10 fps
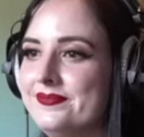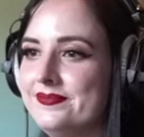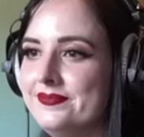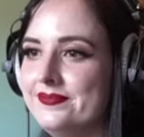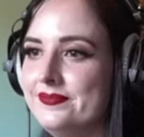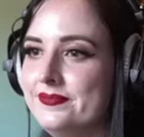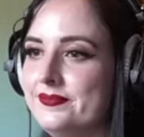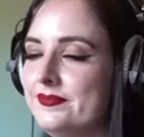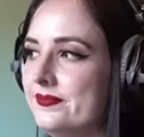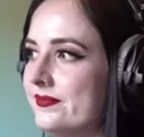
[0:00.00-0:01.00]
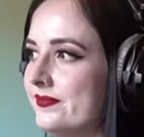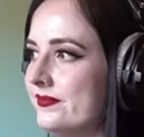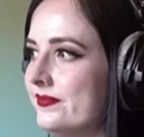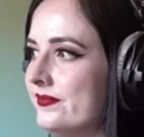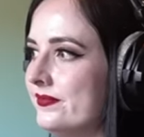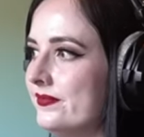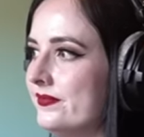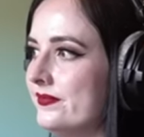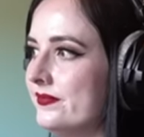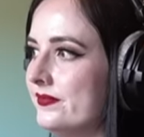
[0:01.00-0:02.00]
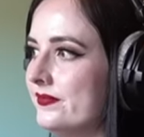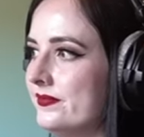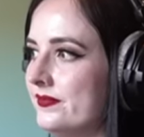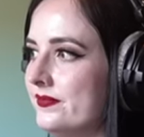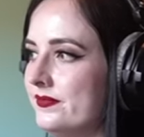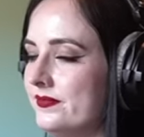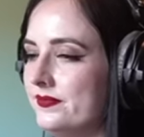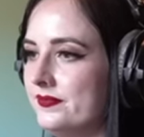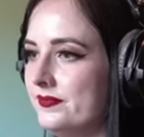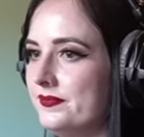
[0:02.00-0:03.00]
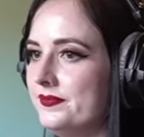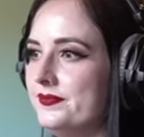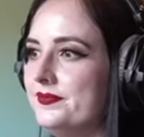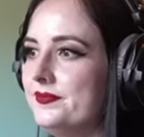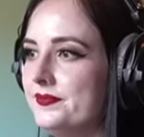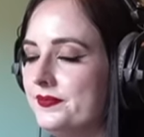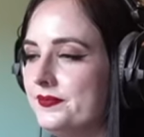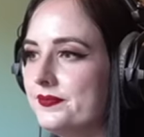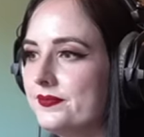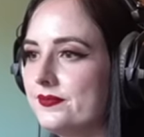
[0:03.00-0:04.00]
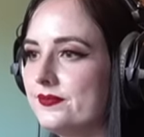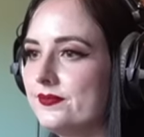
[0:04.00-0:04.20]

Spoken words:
This person isn't speaking.